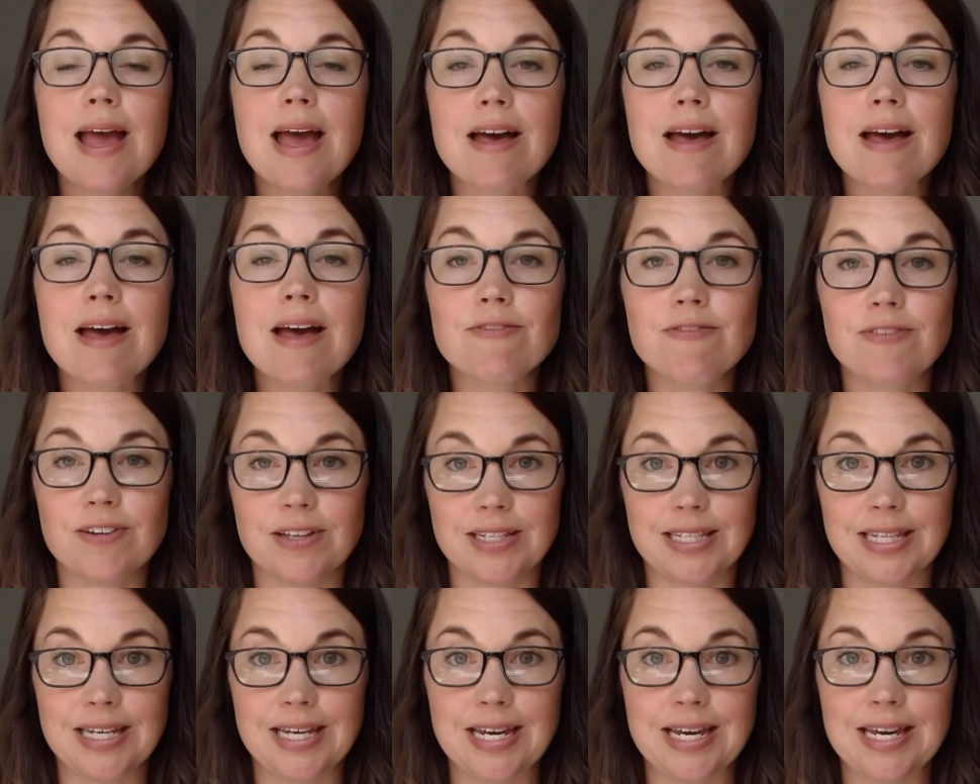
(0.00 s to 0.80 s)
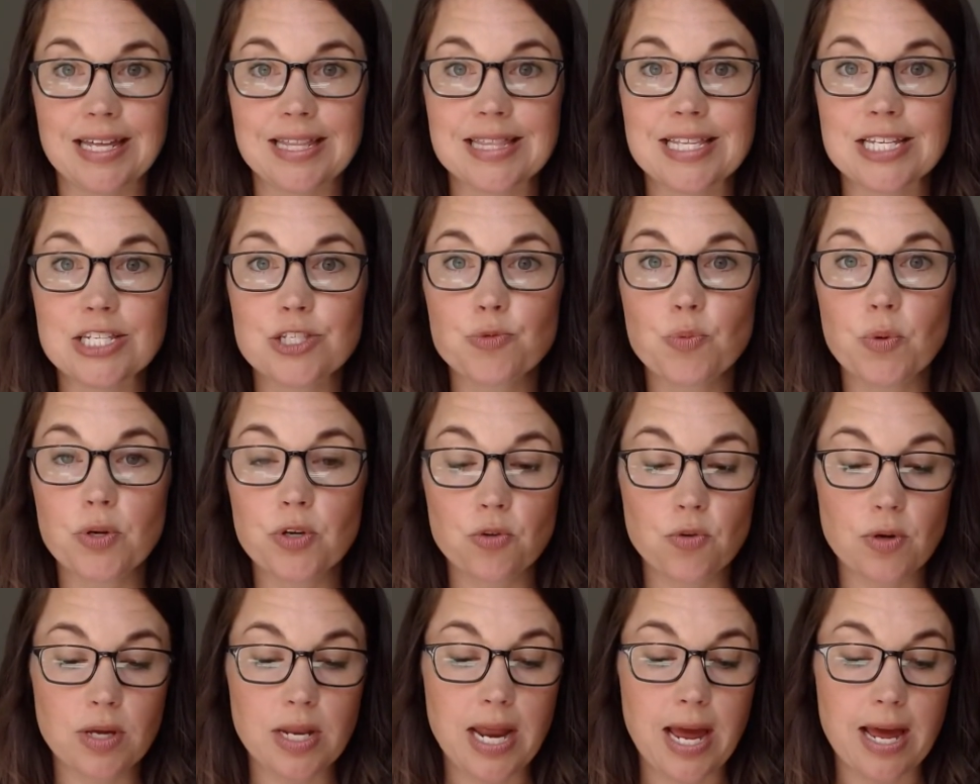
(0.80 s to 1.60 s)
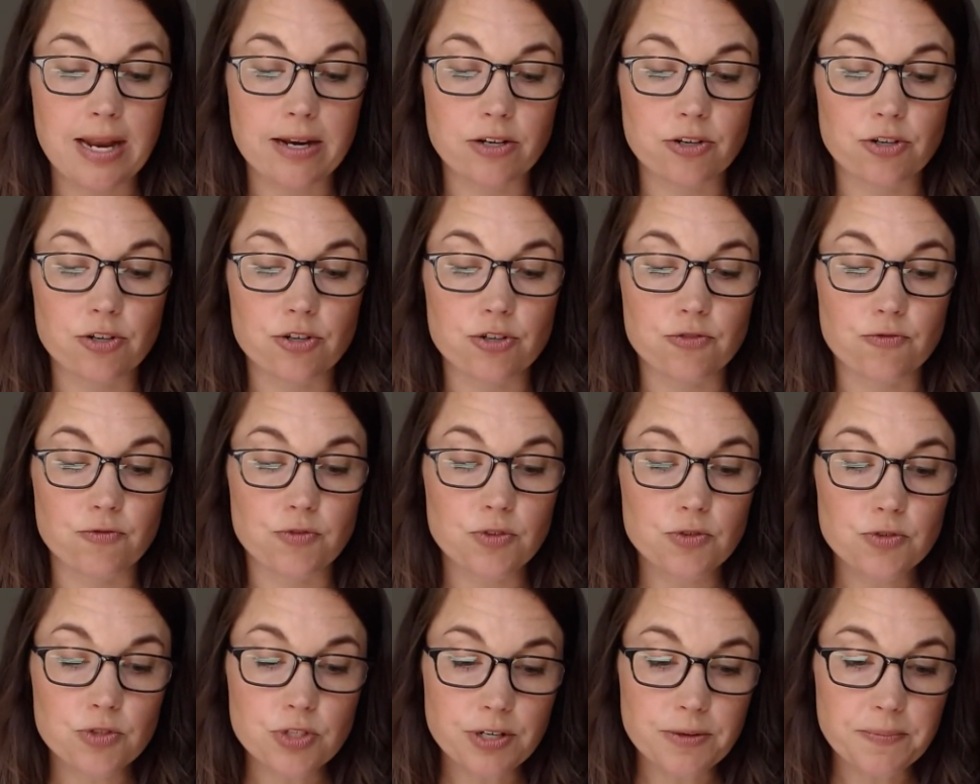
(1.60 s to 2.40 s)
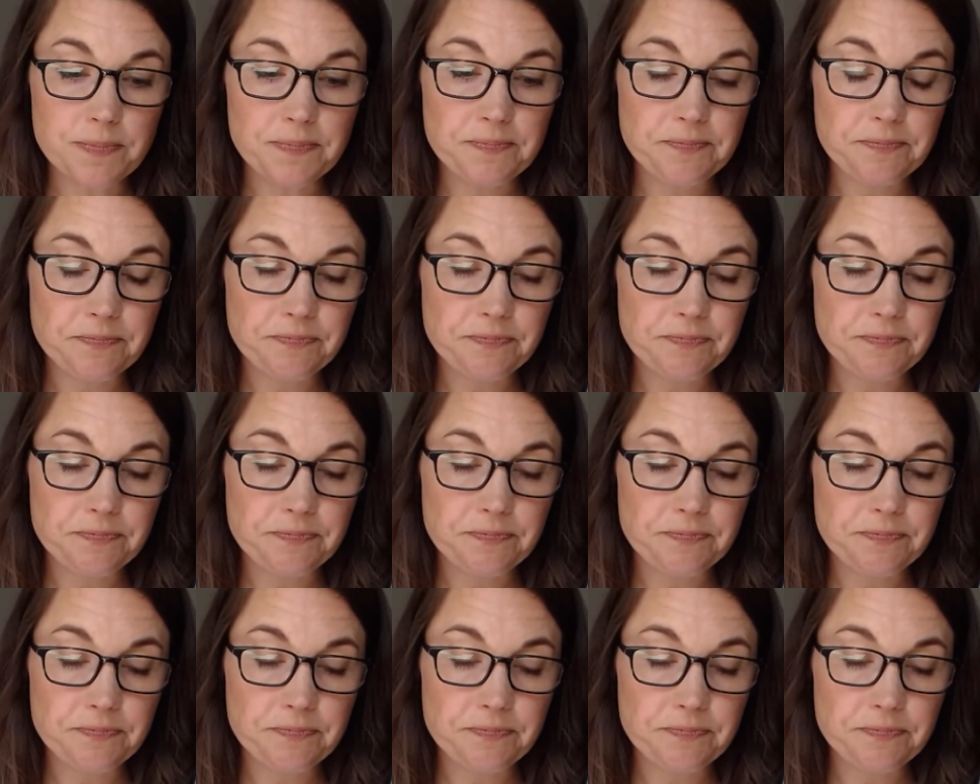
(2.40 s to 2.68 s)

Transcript: heavenly. This one you can add in your diffuser.